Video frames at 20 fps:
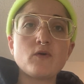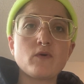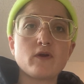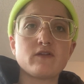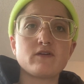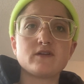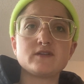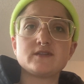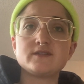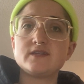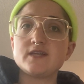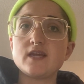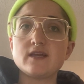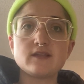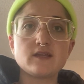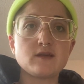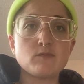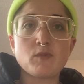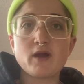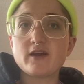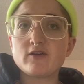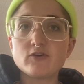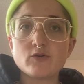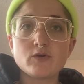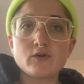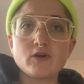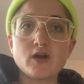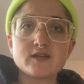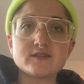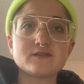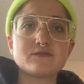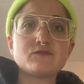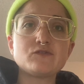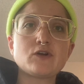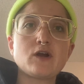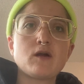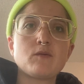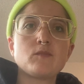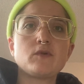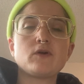whether it's daily microaggressive
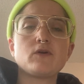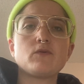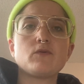trauma